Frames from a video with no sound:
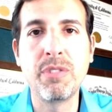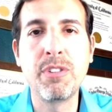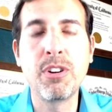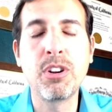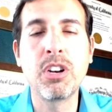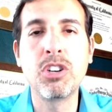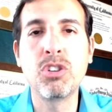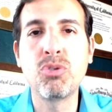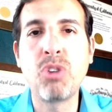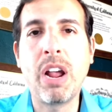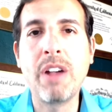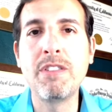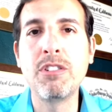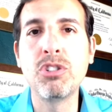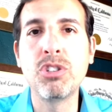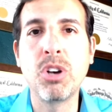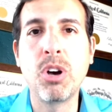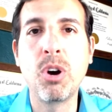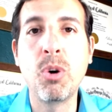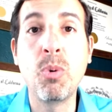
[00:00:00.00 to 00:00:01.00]
If you're going to travel
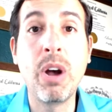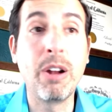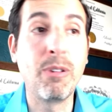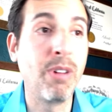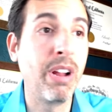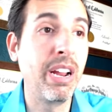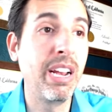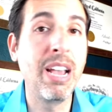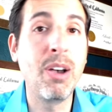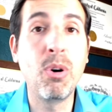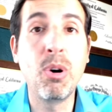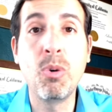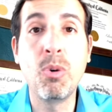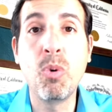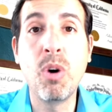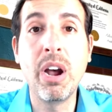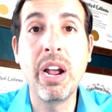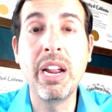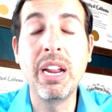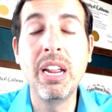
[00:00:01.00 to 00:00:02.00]
to Hawaii, right now
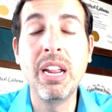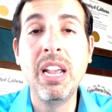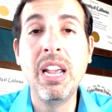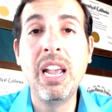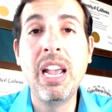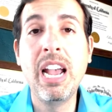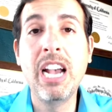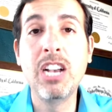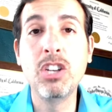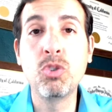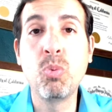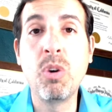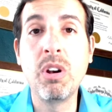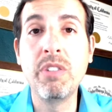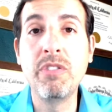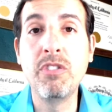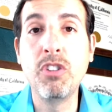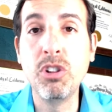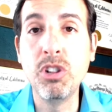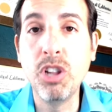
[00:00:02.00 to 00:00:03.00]
Hawaii has one
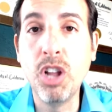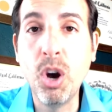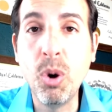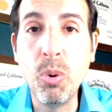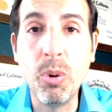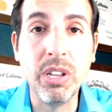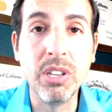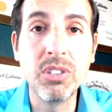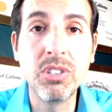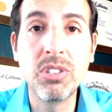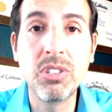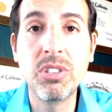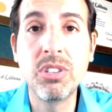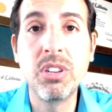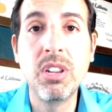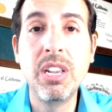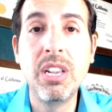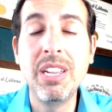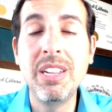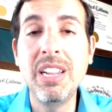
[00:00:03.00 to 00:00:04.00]
of the lowest
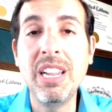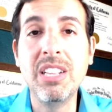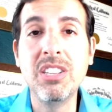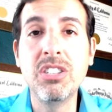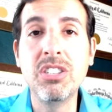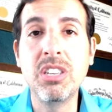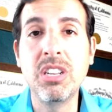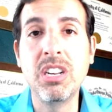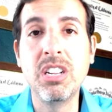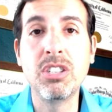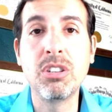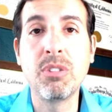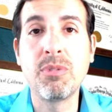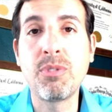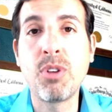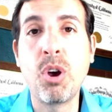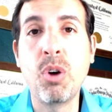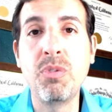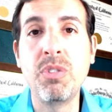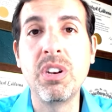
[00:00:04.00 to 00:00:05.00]
incidence of
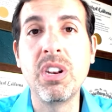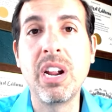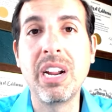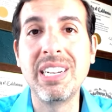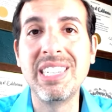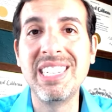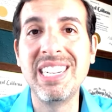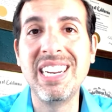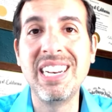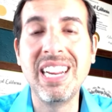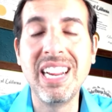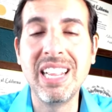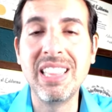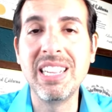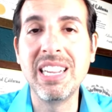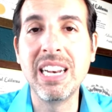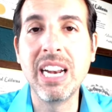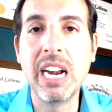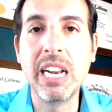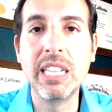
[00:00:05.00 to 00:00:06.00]
COVID nineteen in
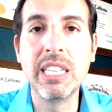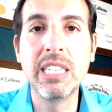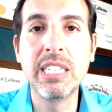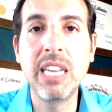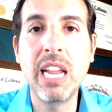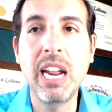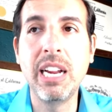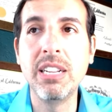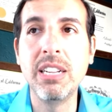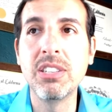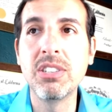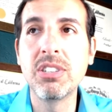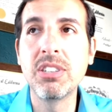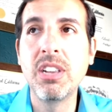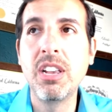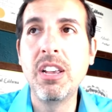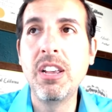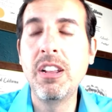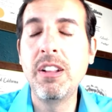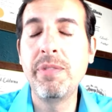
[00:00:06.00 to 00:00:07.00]
the United States
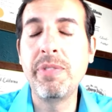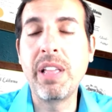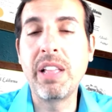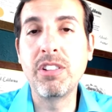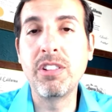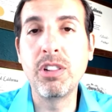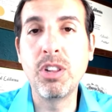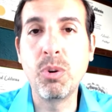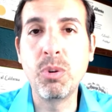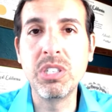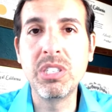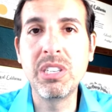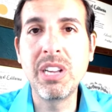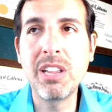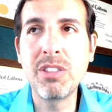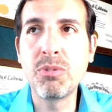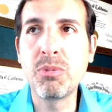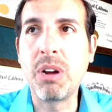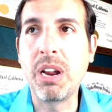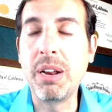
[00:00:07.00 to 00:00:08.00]
and the lowest
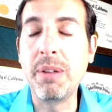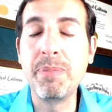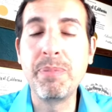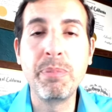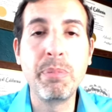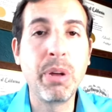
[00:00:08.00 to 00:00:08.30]
death rate.